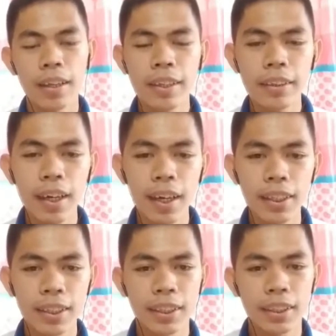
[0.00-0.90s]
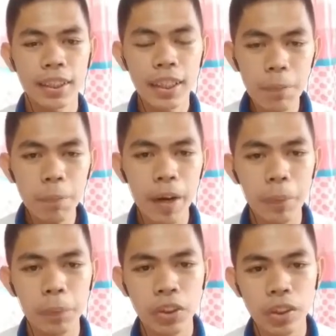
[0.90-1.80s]
let us keep
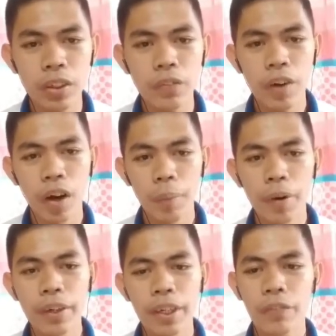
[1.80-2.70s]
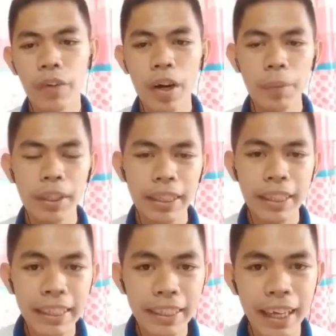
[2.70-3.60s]
and preserve our marine environment
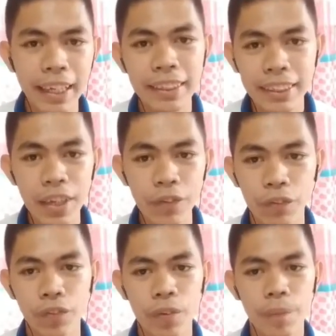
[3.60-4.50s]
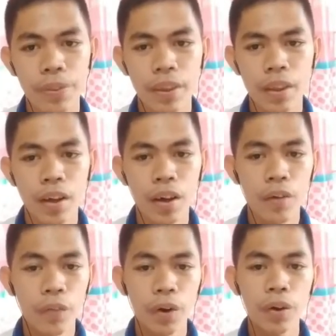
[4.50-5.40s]
clean and safe,
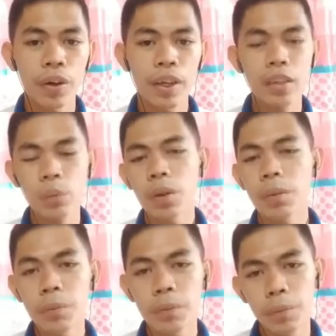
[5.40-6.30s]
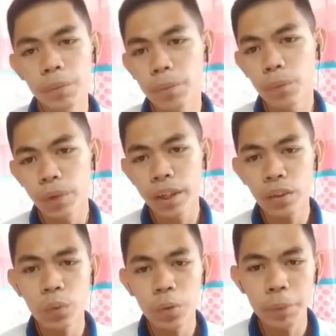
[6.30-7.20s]
for it
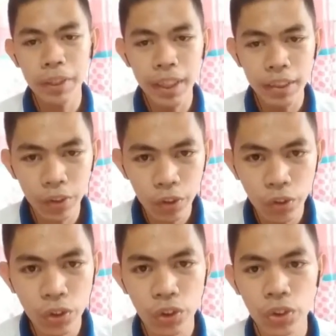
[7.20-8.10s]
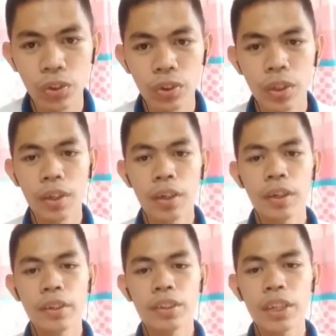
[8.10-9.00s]
will be not used
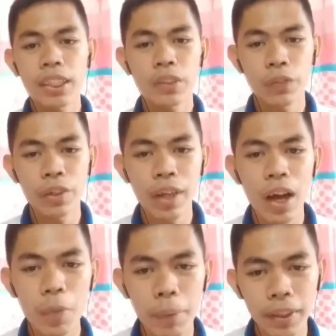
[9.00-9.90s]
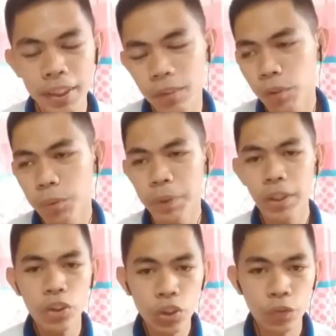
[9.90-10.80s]
just for now, but it will
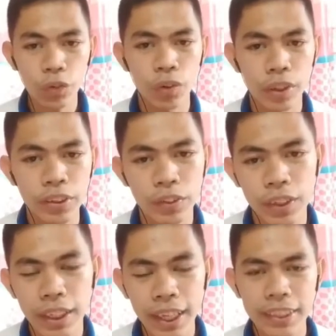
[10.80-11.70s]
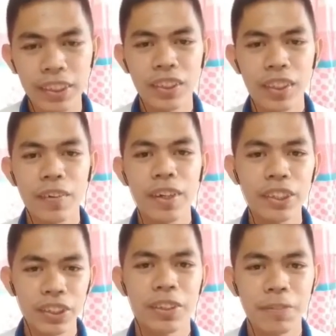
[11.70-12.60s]
be useful into the next
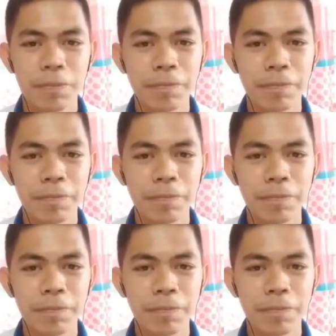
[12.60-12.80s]
generation.